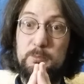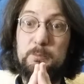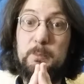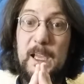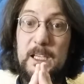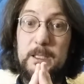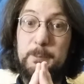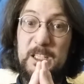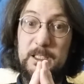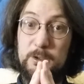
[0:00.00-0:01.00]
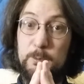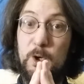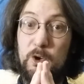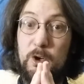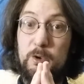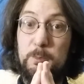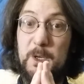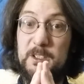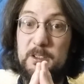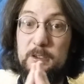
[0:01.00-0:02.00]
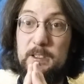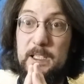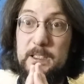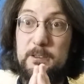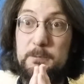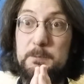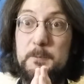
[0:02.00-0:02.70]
maybe tomorrow, but not later.